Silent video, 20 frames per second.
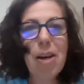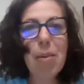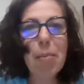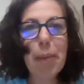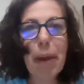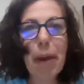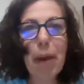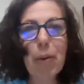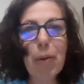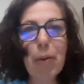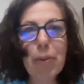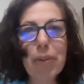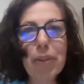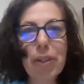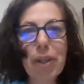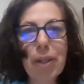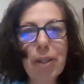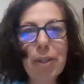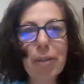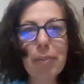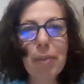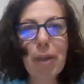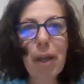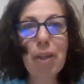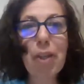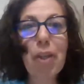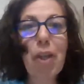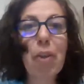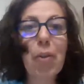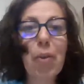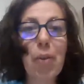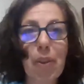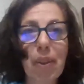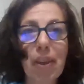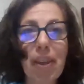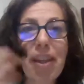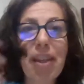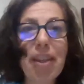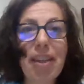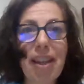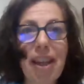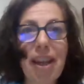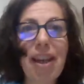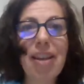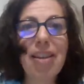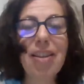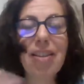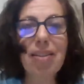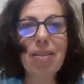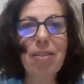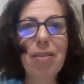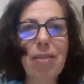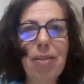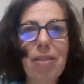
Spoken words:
about another thing that,